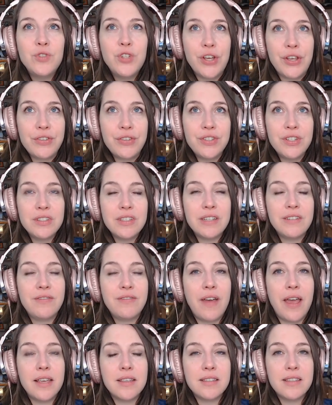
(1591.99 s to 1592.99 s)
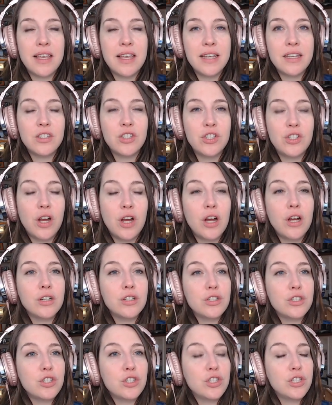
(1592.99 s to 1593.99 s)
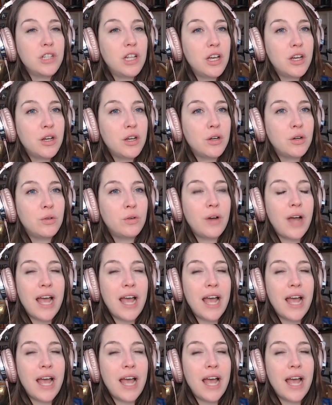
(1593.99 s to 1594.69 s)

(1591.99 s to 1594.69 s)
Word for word: Justin's advice, like start slow.